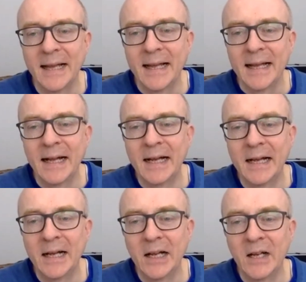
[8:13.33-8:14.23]

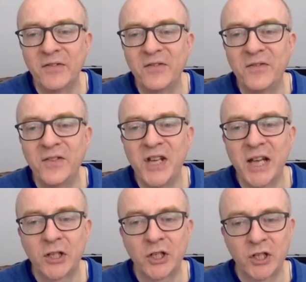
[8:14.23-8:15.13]

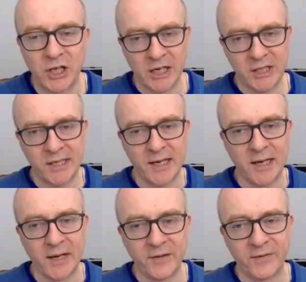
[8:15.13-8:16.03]

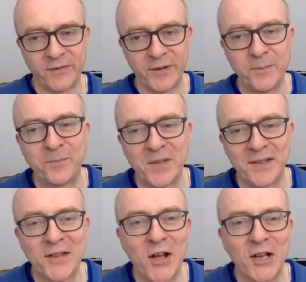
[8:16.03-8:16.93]
Vyacheslav,
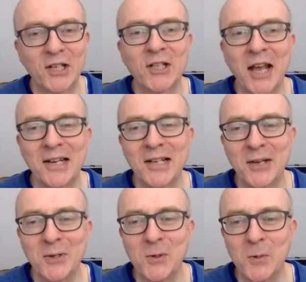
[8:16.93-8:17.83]
nice,
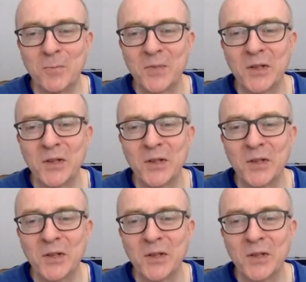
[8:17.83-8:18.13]
hello.